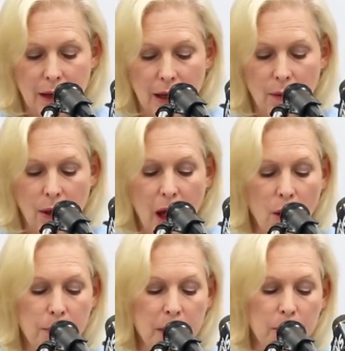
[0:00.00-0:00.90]
It will
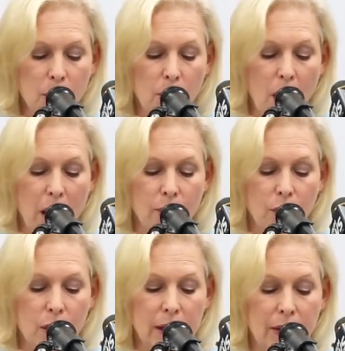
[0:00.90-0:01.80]
help people who are out of
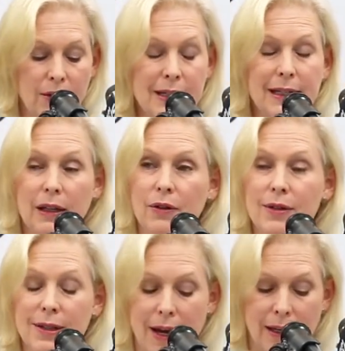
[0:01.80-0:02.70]
work get the skills
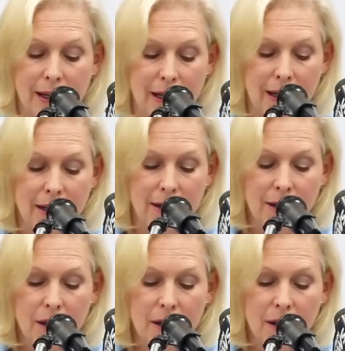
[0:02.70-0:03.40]
they need,